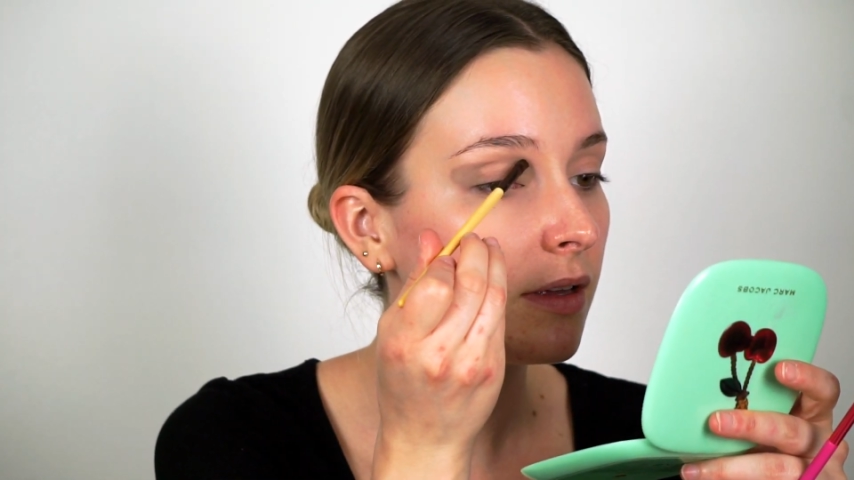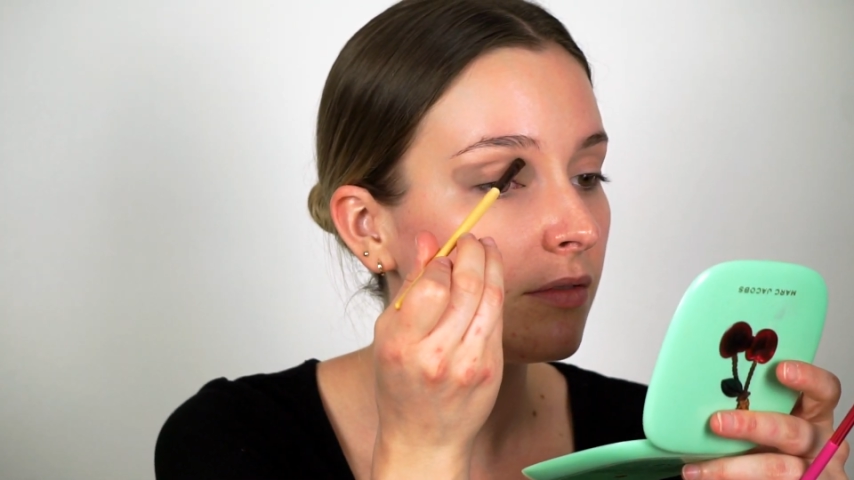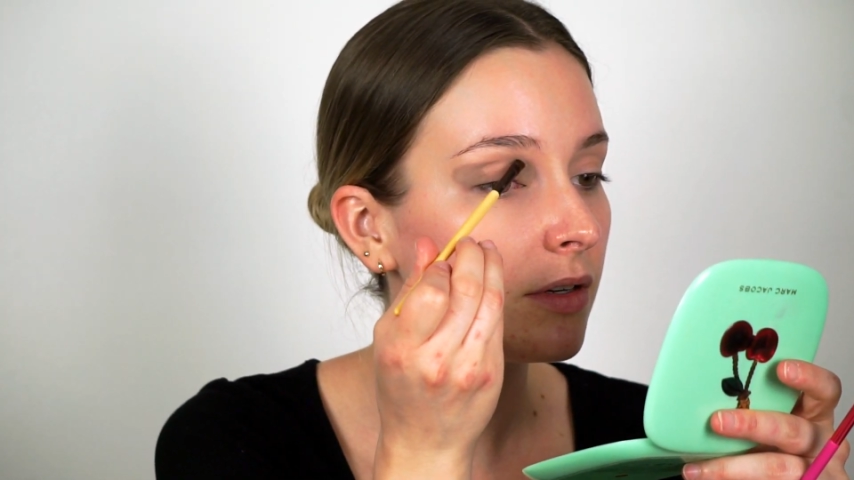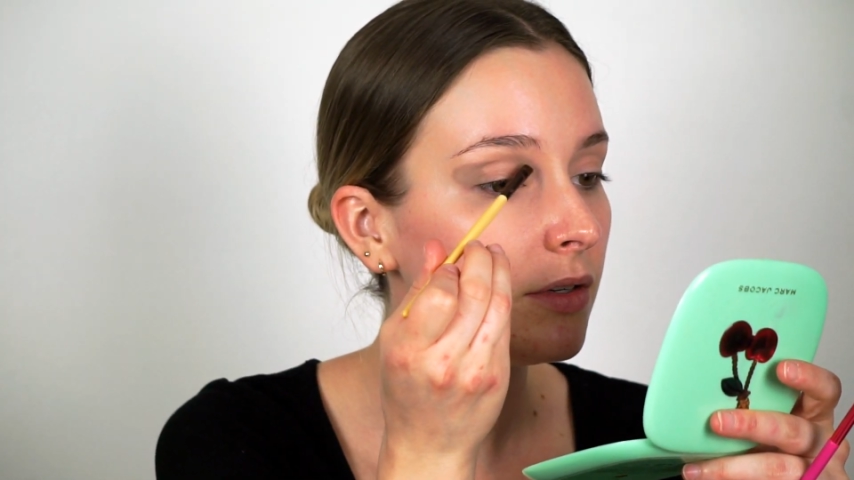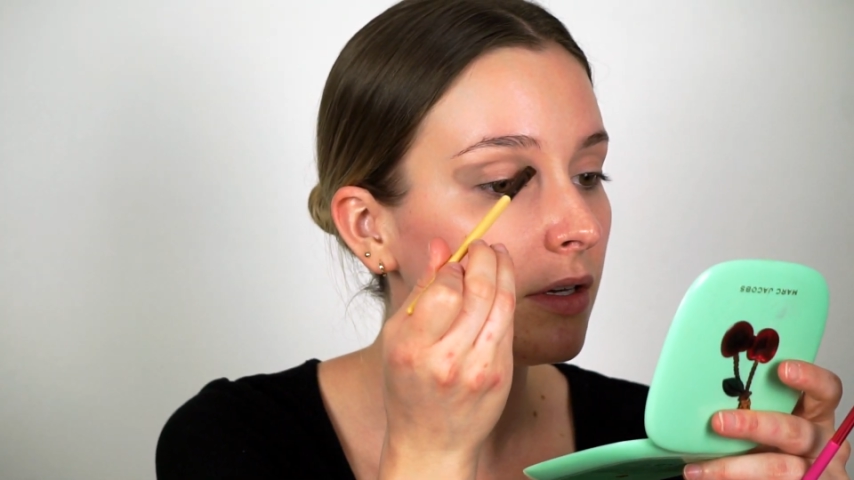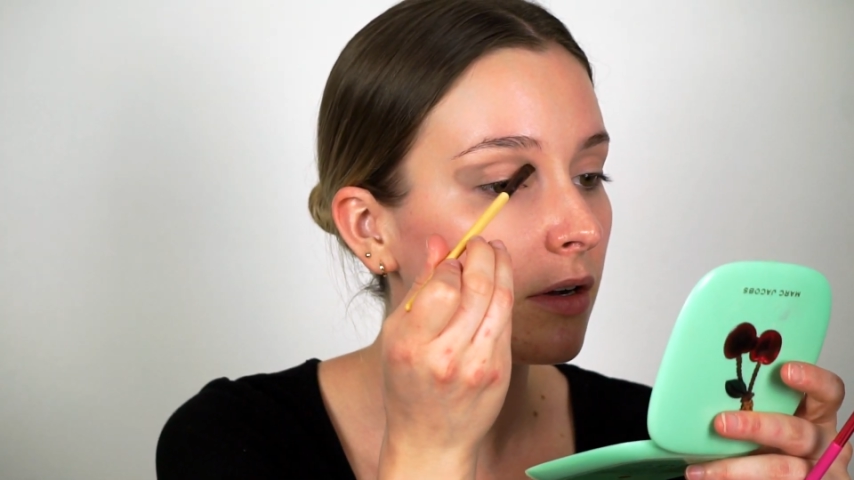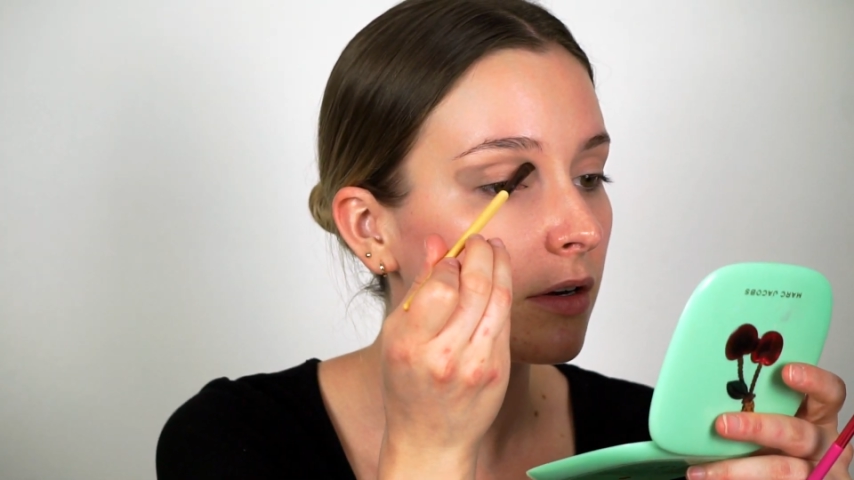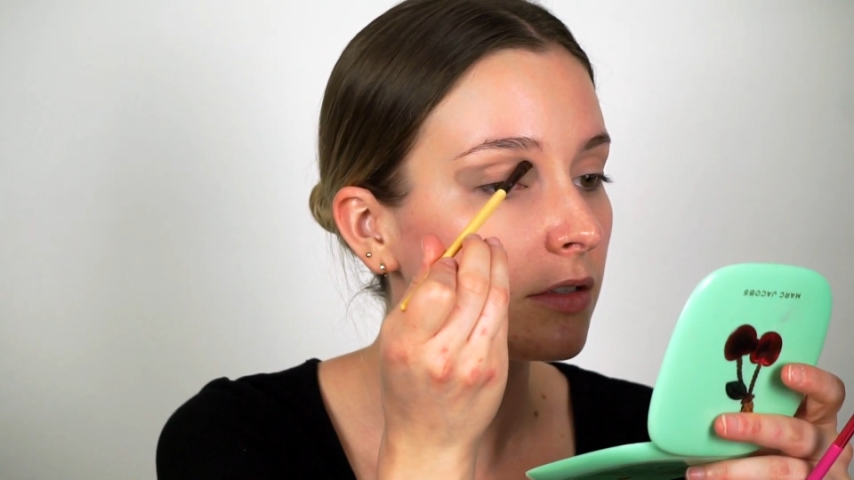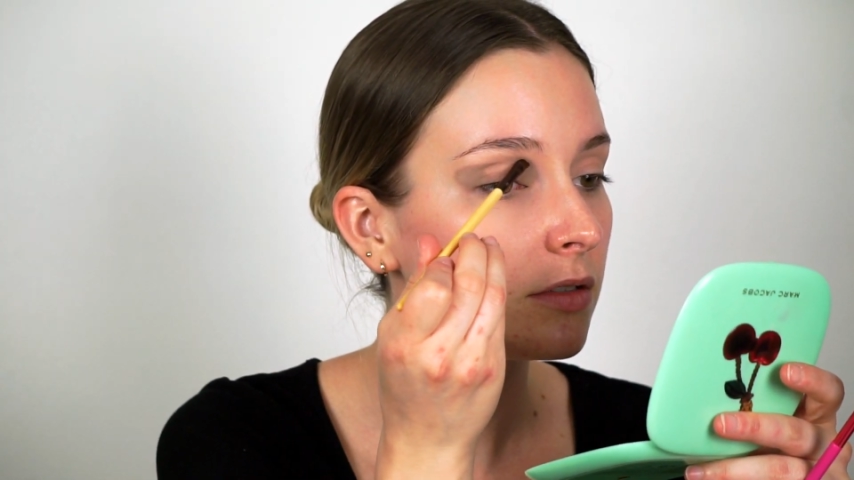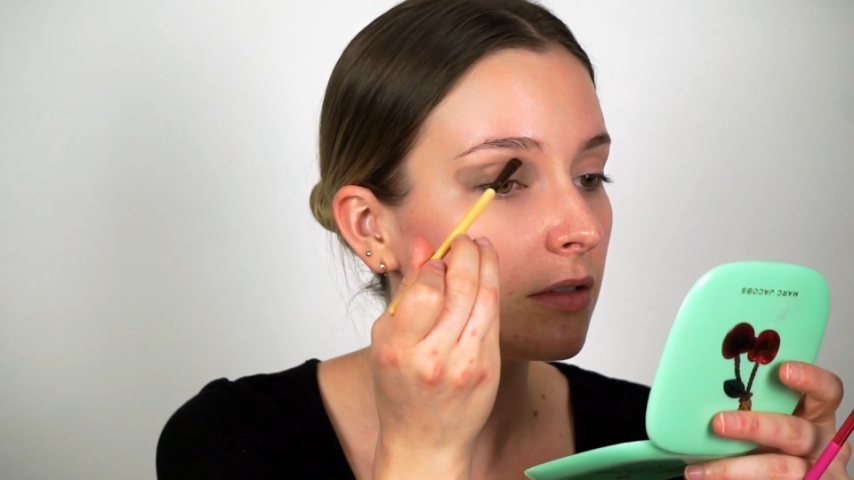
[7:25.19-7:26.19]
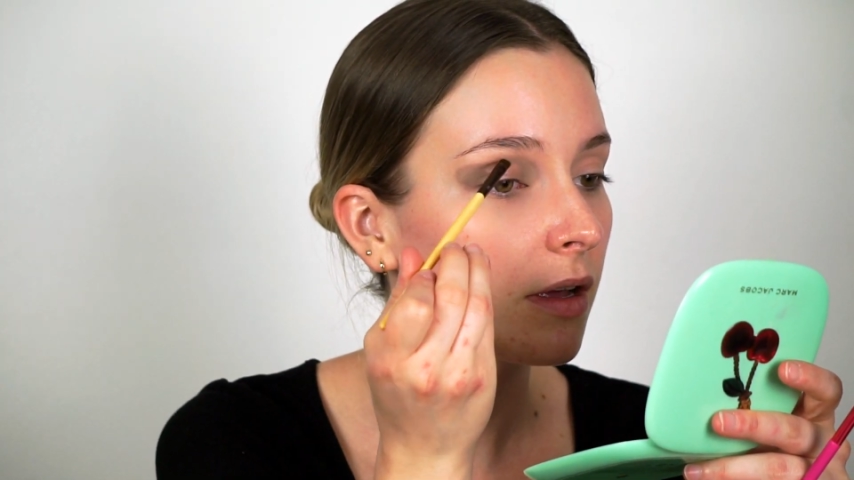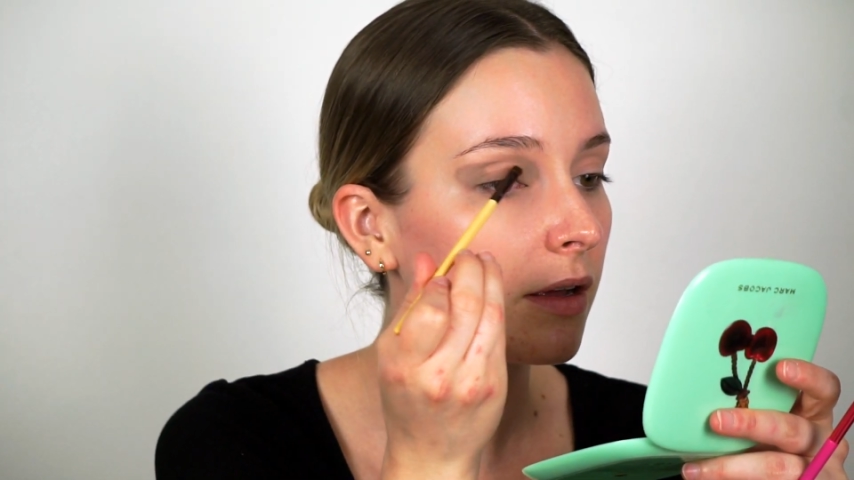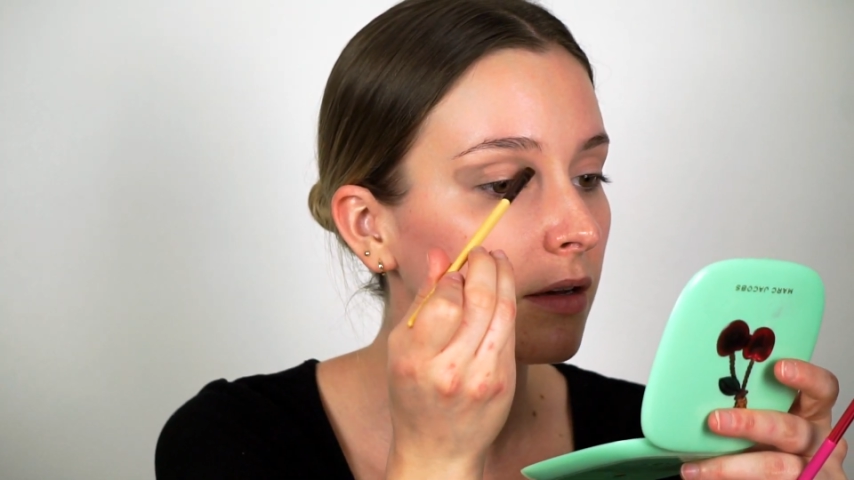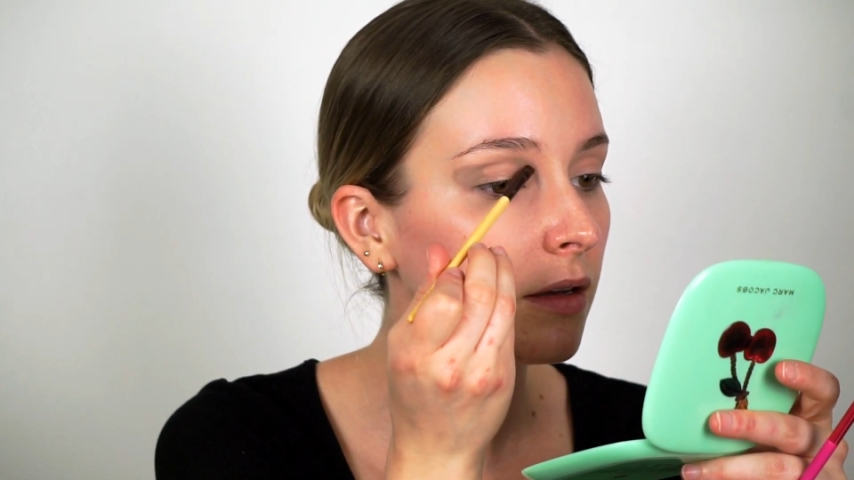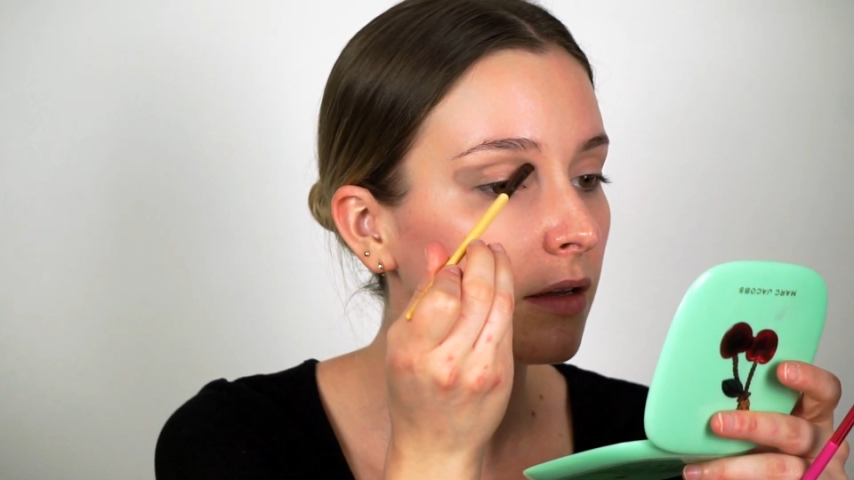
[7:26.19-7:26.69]
a very harsh
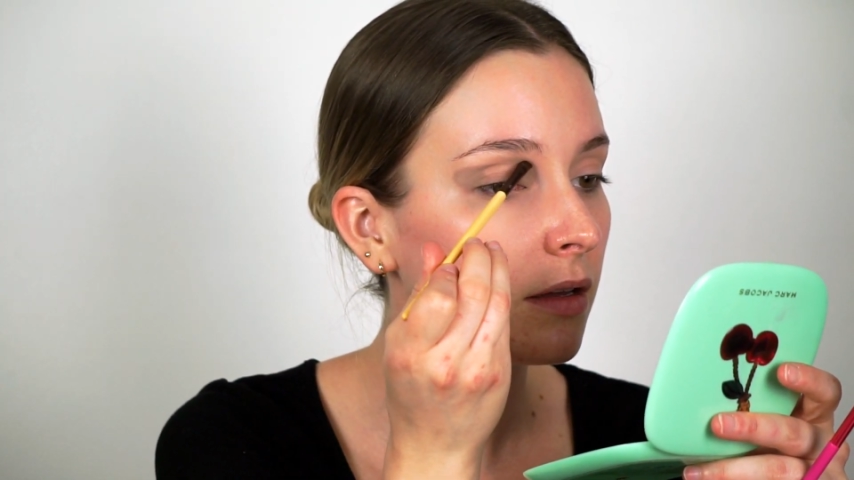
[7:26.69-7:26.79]
line